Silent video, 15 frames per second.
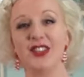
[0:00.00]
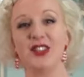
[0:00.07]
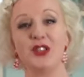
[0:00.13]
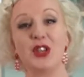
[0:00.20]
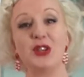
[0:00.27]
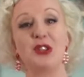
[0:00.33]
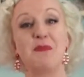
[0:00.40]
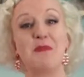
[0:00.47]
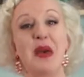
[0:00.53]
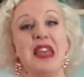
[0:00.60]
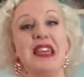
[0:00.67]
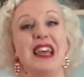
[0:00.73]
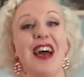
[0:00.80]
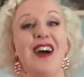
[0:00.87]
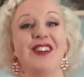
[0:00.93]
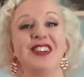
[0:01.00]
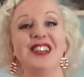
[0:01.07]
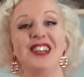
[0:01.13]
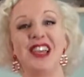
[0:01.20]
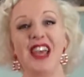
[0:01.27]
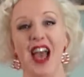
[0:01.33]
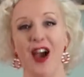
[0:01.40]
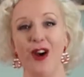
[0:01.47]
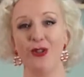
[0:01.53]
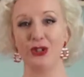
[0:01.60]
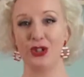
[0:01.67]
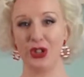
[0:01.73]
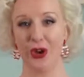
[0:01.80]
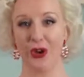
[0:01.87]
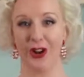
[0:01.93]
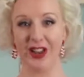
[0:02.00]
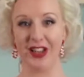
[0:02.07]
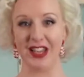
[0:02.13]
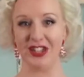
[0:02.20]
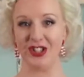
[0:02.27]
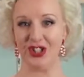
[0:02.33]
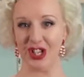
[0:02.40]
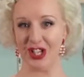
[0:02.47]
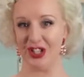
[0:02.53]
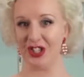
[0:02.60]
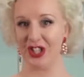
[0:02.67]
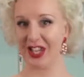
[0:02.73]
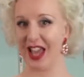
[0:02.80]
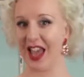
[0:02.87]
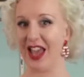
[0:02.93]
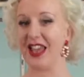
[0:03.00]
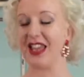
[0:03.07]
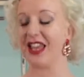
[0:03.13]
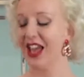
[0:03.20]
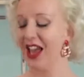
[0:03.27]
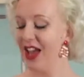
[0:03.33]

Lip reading: So to make our cacao chocolate and ginger cake,